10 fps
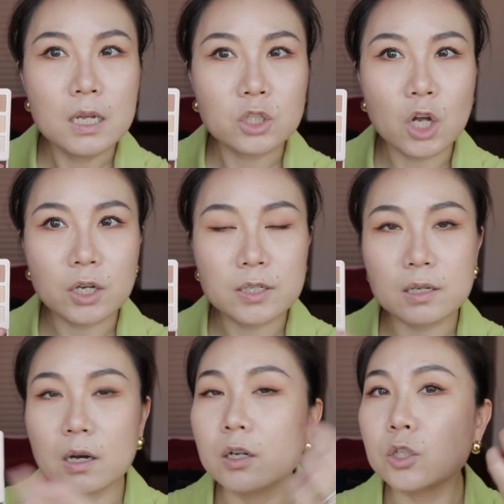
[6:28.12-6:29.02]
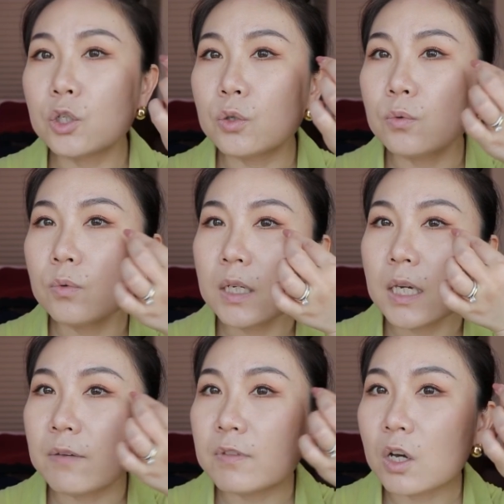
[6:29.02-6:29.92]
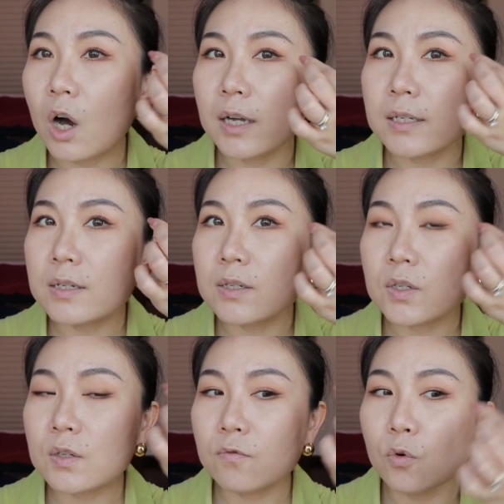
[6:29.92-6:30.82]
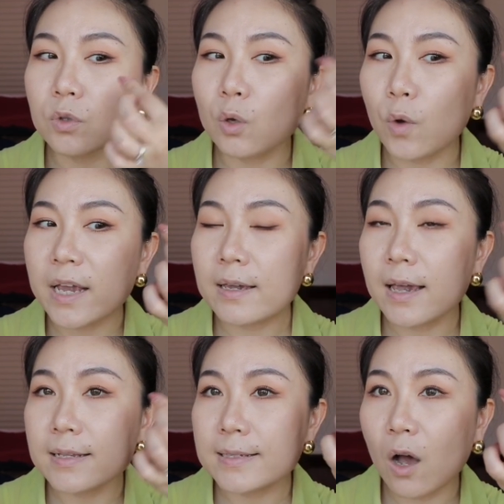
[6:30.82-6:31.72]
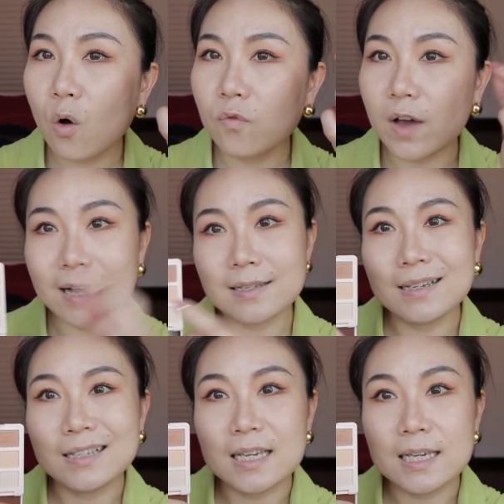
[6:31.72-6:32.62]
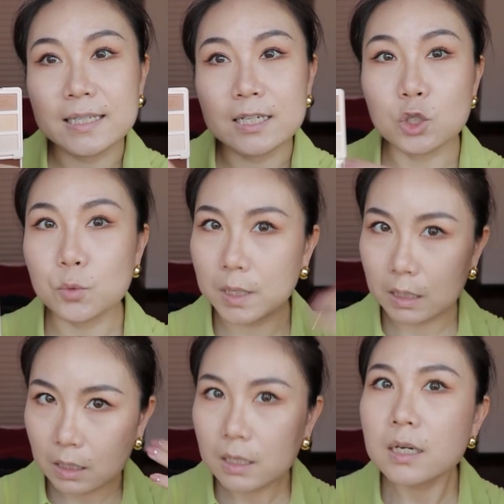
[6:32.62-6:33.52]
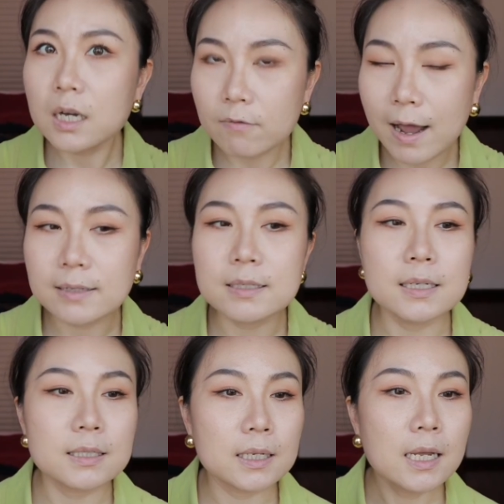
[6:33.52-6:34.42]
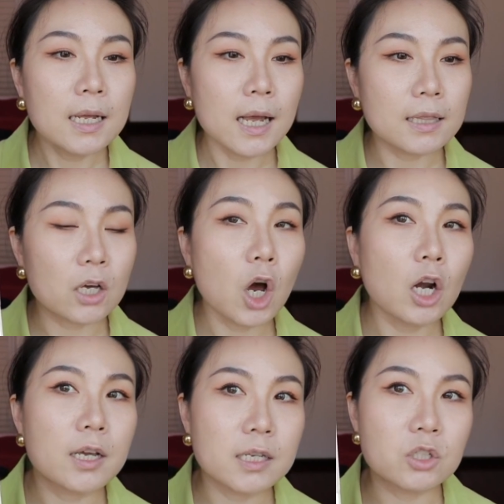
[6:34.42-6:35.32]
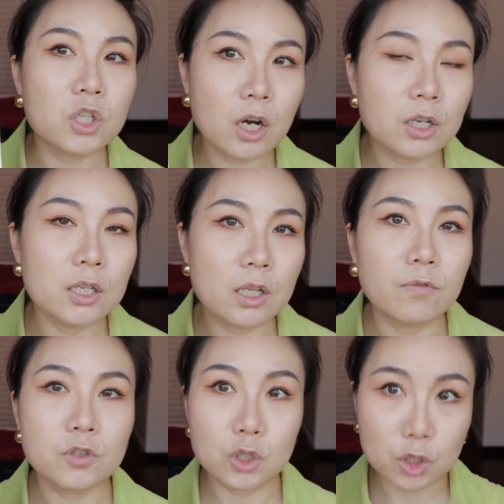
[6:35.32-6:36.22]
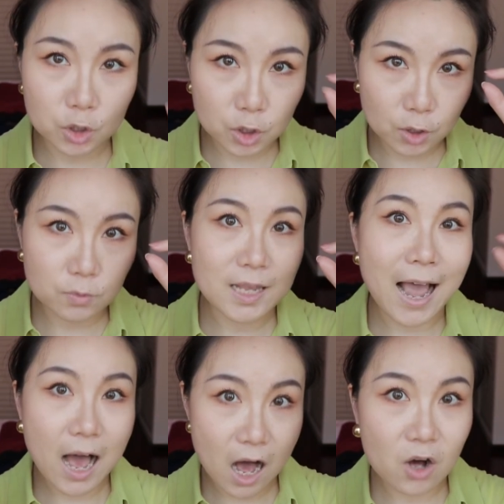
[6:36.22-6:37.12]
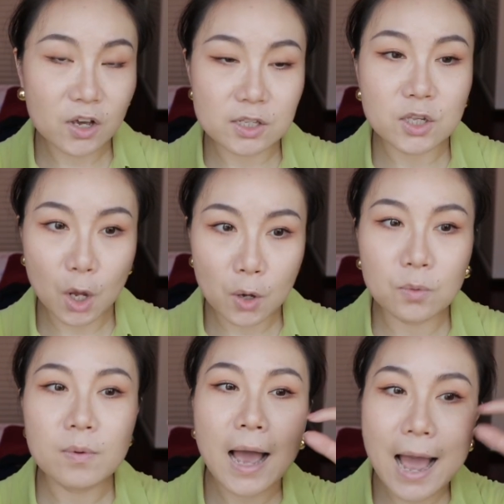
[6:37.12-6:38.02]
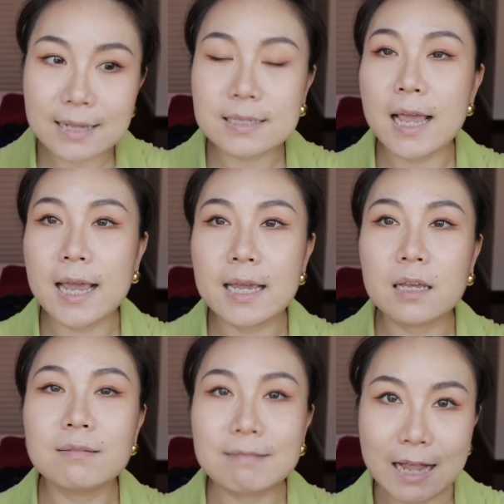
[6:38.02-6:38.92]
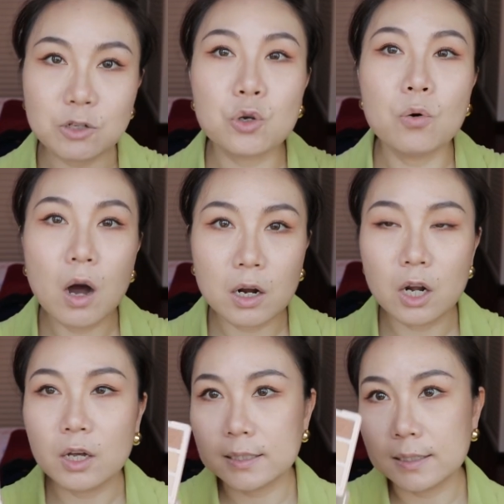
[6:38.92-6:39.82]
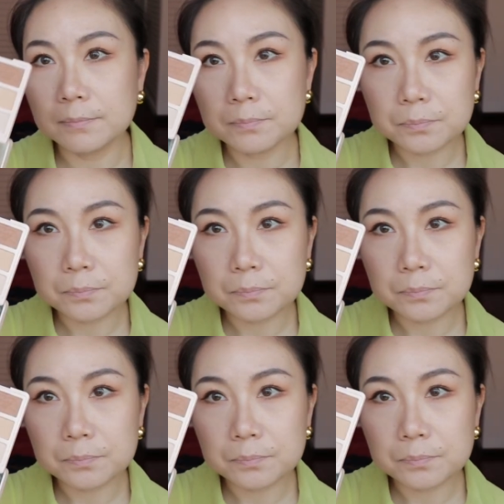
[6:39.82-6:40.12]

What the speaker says: darkest color to give the guidance for the wing itself, as it's easier to be corrected, and the color is dark enough just to use on its own as a natural eyeliner.